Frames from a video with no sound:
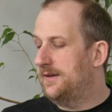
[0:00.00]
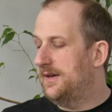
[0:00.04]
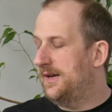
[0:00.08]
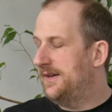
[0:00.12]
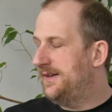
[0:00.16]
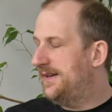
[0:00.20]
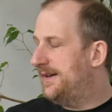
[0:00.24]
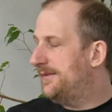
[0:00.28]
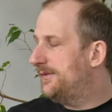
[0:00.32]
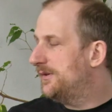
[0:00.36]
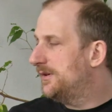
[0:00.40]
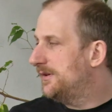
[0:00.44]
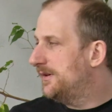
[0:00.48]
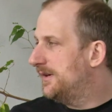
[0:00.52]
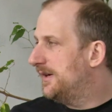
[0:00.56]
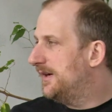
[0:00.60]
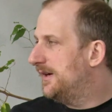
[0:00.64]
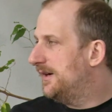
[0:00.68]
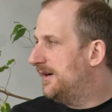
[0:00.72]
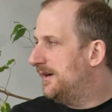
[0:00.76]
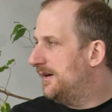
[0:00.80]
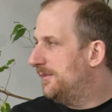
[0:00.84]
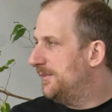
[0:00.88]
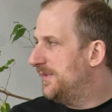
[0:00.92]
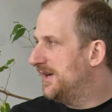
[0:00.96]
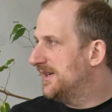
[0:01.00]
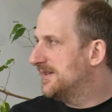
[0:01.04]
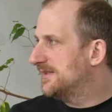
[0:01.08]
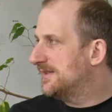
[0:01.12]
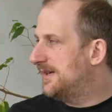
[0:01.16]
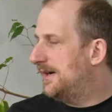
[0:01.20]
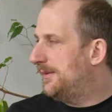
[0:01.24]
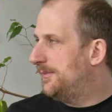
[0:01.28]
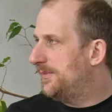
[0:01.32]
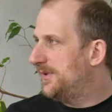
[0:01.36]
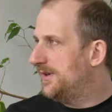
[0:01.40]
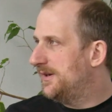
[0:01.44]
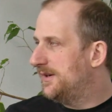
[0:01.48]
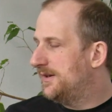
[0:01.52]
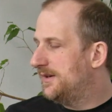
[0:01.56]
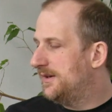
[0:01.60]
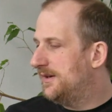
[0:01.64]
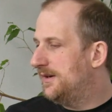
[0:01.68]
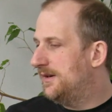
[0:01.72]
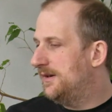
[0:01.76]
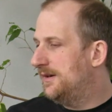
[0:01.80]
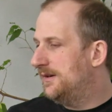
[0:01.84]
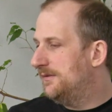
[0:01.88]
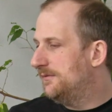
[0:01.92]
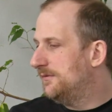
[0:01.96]
Another
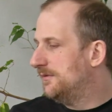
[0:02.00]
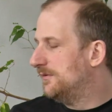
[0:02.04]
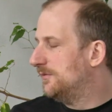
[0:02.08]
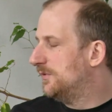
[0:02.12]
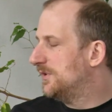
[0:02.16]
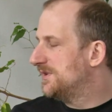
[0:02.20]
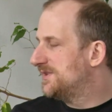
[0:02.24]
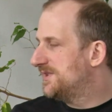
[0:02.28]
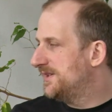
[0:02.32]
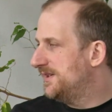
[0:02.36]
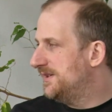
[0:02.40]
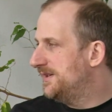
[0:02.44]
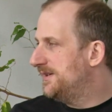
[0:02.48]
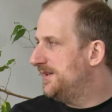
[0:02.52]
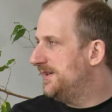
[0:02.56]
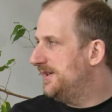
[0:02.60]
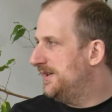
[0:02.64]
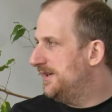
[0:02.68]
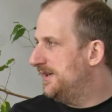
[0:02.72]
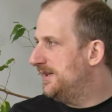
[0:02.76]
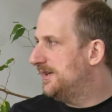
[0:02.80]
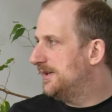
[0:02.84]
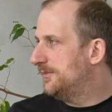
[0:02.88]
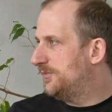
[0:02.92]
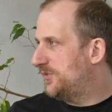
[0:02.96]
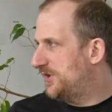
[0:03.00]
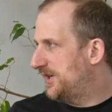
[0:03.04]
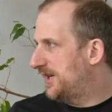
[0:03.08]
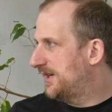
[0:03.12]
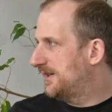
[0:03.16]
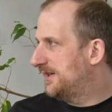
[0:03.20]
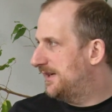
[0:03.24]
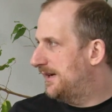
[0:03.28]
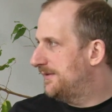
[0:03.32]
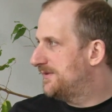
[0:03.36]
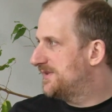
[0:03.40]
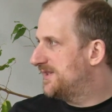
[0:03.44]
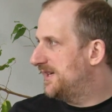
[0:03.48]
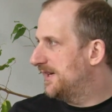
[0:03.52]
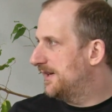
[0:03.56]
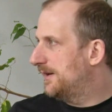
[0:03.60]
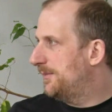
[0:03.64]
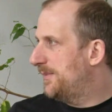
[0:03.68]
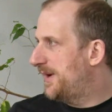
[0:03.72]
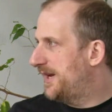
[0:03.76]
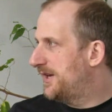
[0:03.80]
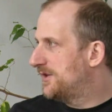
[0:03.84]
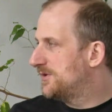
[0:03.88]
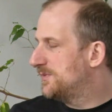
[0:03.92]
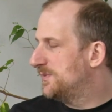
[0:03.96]
example was in the product lifecycle
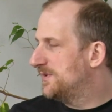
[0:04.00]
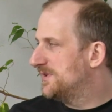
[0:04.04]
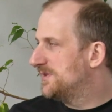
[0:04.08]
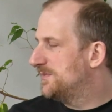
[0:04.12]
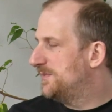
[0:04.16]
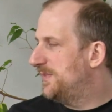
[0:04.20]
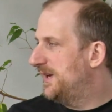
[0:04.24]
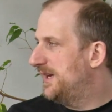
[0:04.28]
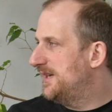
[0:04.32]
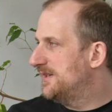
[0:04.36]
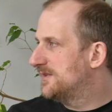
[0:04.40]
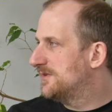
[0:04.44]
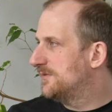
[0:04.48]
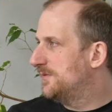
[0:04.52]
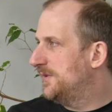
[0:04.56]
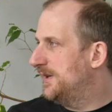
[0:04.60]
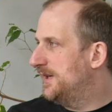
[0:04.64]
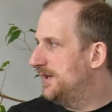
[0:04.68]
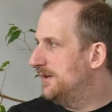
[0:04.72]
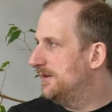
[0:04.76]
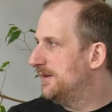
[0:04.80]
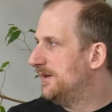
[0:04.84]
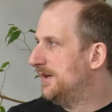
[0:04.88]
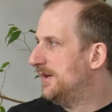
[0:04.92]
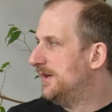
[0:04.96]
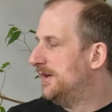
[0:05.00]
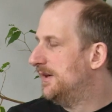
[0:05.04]
management space, where